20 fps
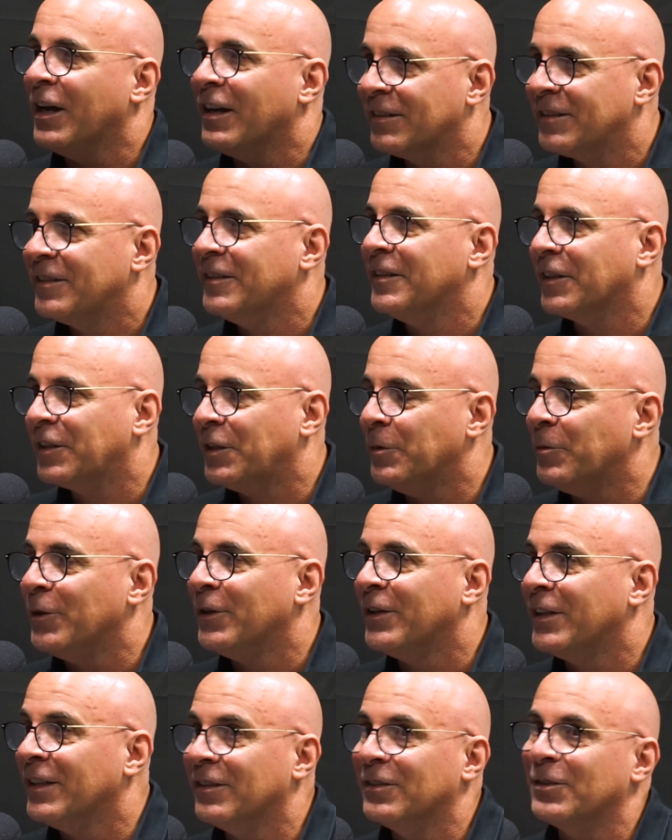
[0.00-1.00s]
us in the
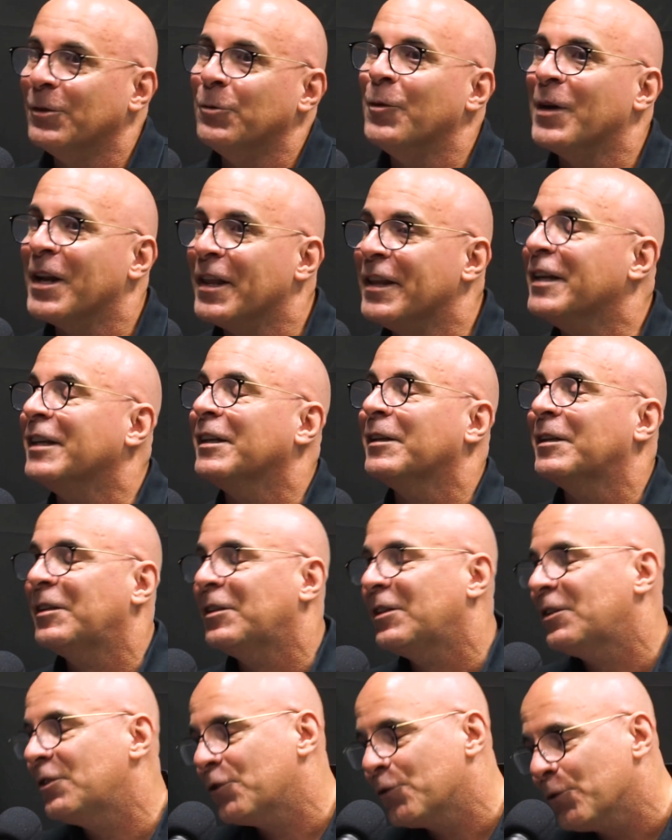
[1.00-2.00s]
community. So one of the
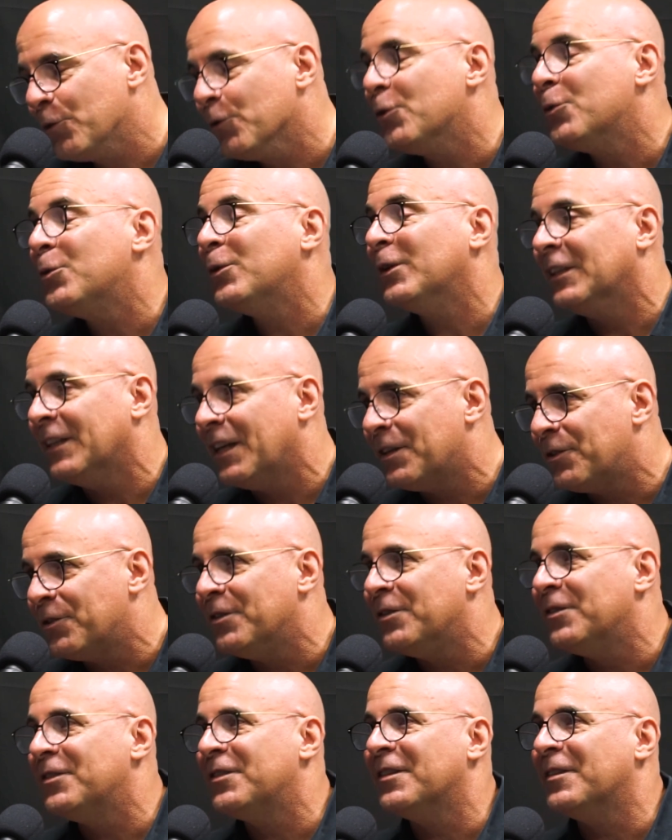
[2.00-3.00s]
true
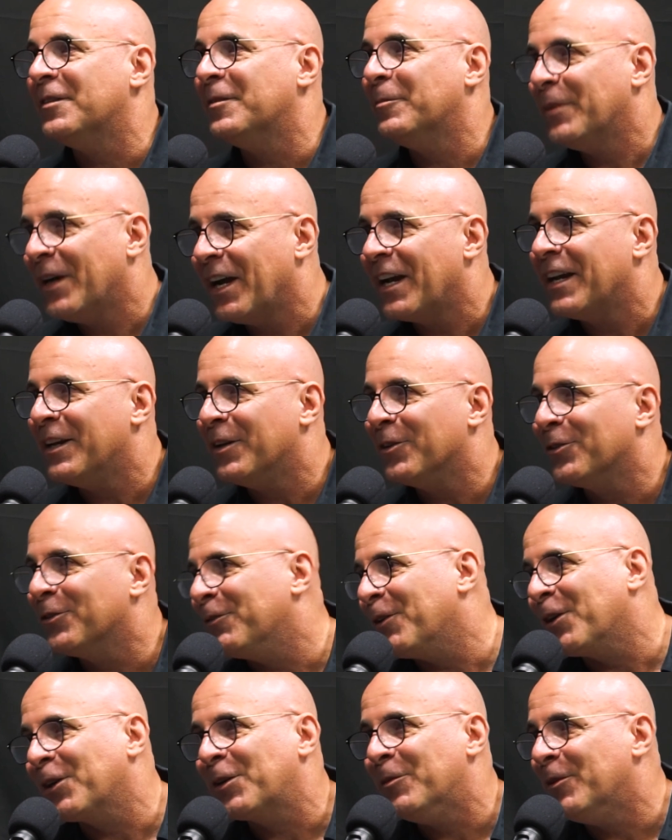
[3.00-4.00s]
legends and pioneers
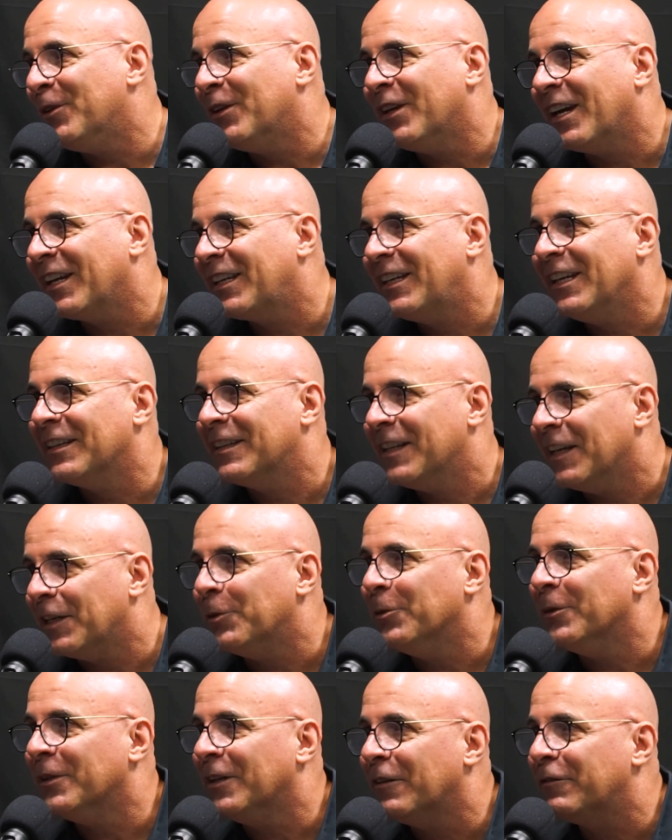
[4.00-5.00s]
of our community. I can't
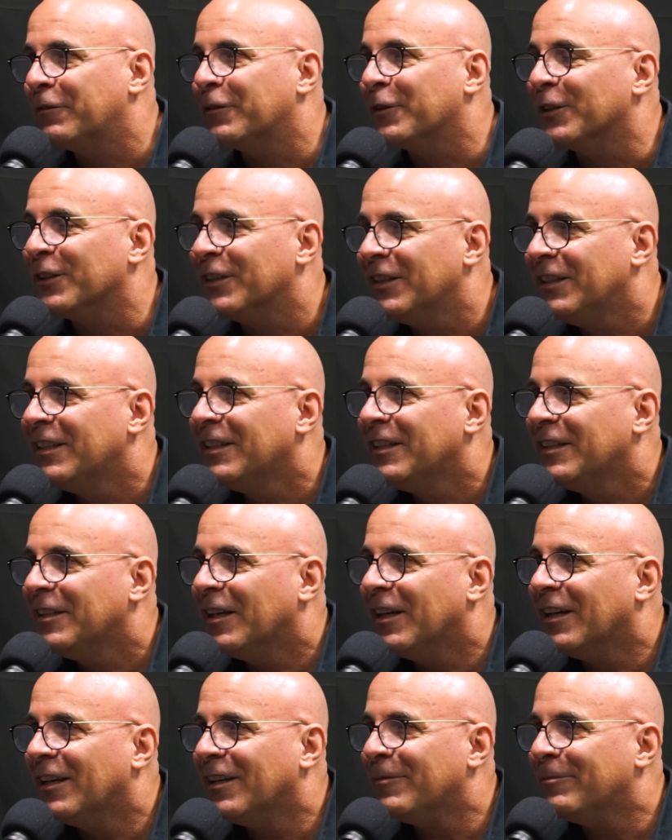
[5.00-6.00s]
thank you enough for
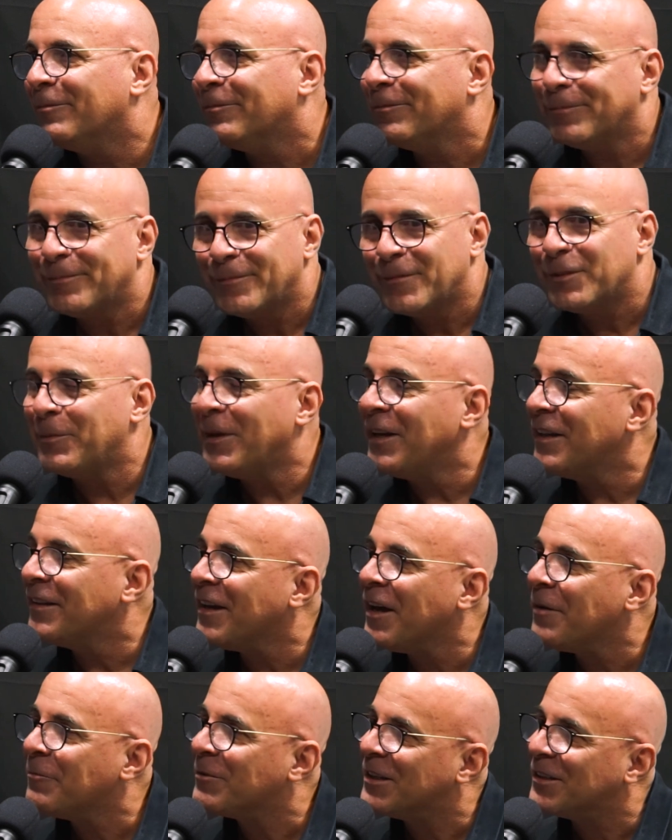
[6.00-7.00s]
spending
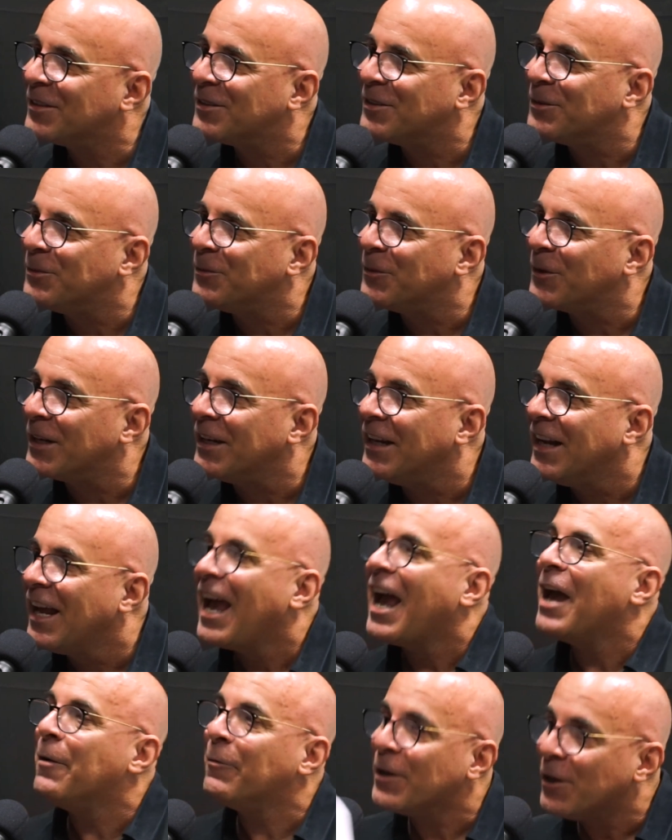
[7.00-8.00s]
time with us this morning.
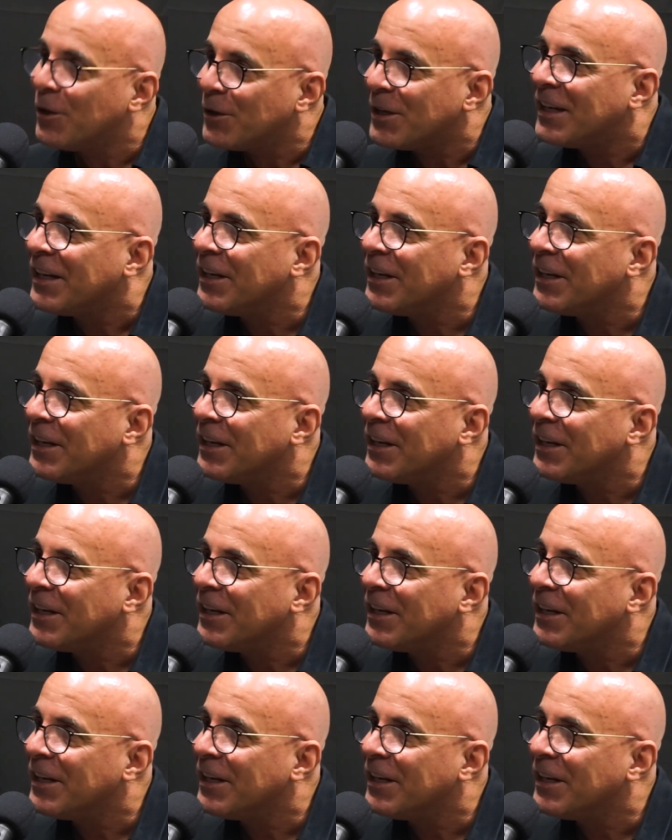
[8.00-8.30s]
And we owe you a